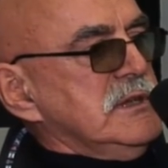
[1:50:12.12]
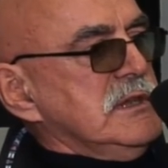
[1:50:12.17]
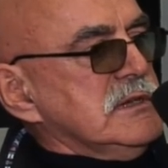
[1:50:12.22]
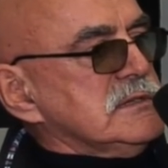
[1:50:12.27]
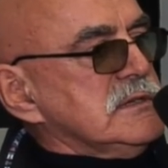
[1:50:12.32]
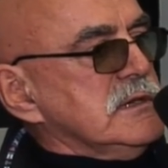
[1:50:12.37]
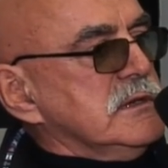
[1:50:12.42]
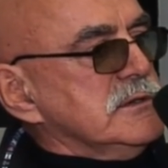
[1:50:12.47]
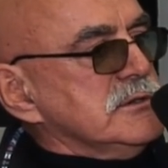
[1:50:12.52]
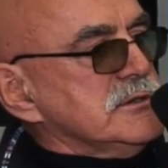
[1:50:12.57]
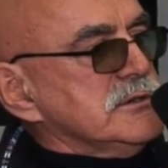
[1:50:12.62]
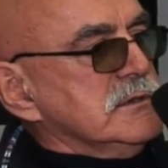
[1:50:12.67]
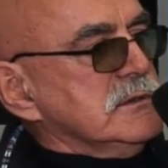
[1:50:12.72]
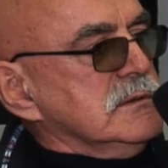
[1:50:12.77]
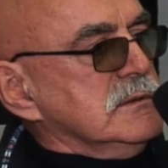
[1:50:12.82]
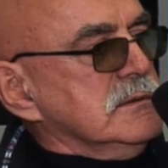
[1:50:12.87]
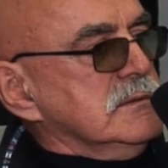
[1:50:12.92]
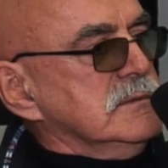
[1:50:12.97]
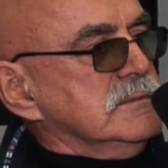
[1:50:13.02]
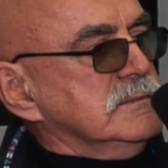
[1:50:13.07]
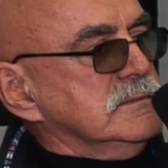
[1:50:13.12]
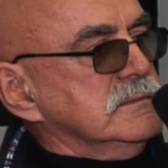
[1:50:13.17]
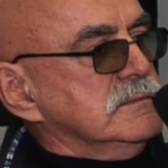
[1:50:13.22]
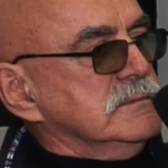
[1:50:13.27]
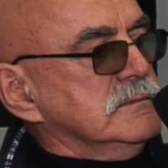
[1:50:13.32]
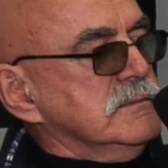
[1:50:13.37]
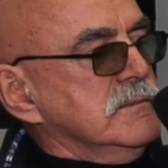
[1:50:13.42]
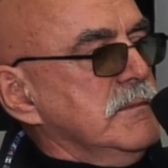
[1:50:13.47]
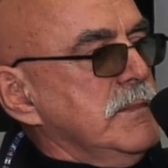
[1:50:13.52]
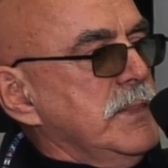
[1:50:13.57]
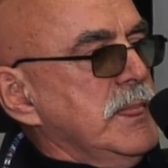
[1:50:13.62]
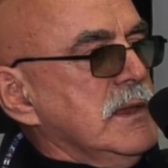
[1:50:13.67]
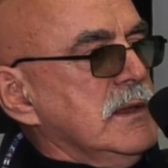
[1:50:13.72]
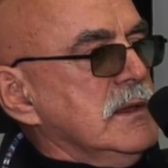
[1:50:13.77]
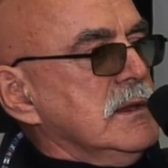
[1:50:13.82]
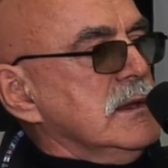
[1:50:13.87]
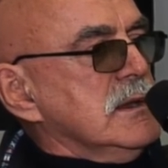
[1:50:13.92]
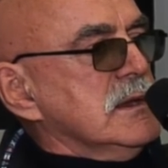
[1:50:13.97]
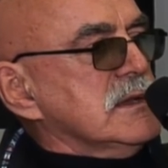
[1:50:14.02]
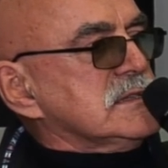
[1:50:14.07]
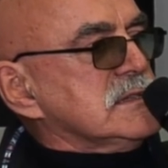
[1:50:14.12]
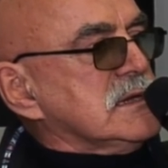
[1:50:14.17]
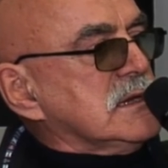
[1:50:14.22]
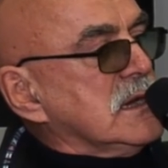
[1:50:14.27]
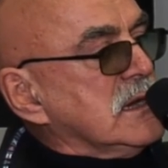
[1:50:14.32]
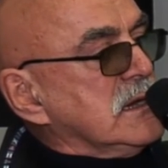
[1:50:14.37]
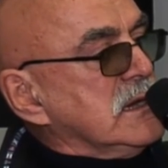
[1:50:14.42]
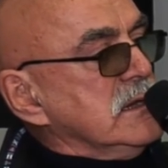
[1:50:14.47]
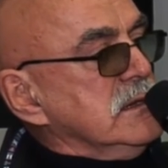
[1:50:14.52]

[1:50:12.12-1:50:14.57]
they just do not fit into a timeline.